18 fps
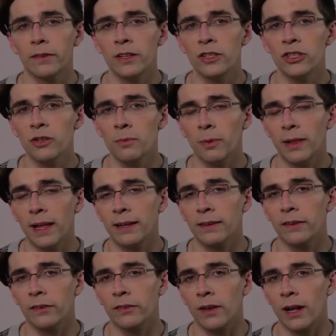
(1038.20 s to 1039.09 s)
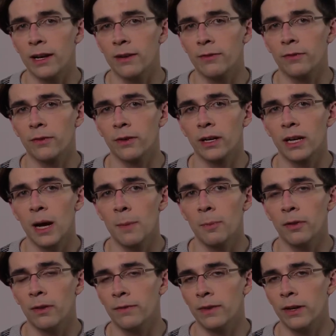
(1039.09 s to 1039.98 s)
since you plan to study for a
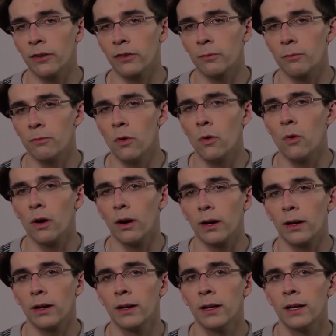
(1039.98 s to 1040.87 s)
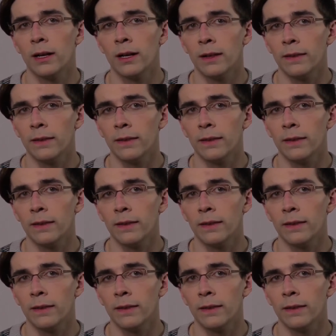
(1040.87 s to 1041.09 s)
couple of years more,